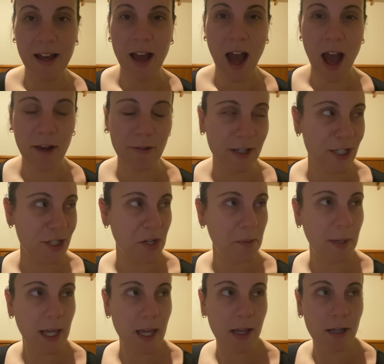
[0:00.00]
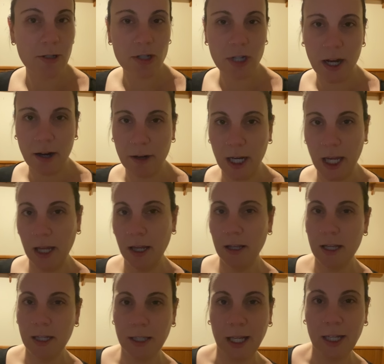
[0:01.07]
I really should be showering
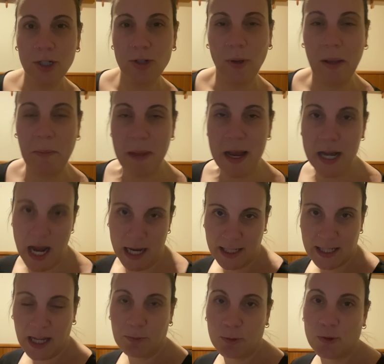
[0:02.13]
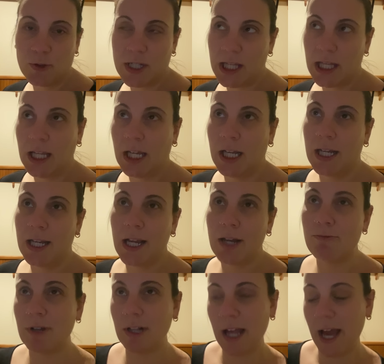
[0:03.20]
and like doing my nighttime routine
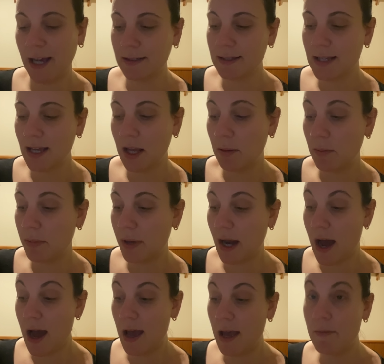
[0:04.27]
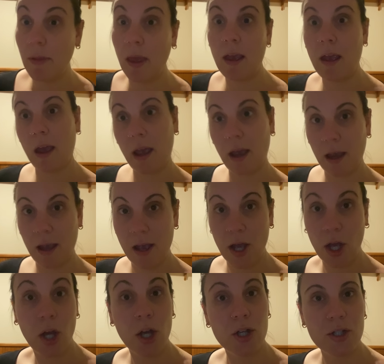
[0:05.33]
and relaxing, but I am like
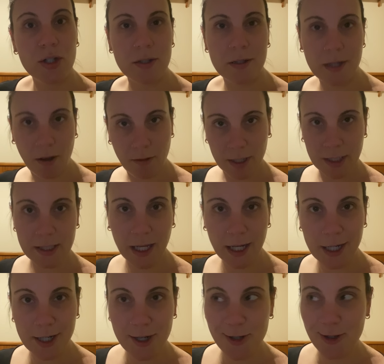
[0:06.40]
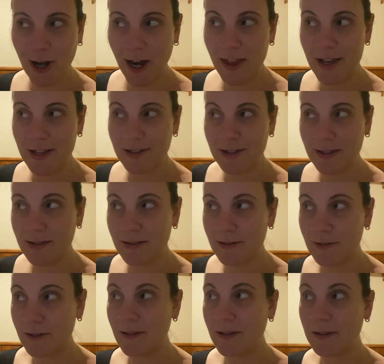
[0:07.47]
so excited to try this.
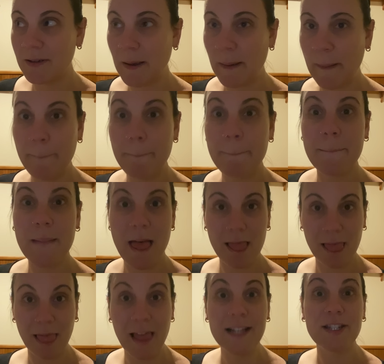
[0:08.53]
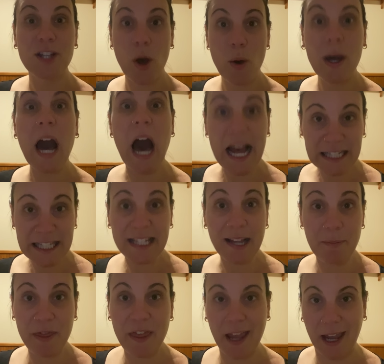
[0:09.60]
Let's go cut
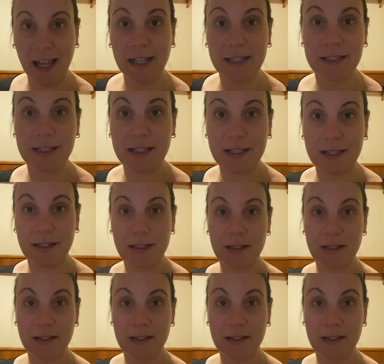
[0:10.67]
some things.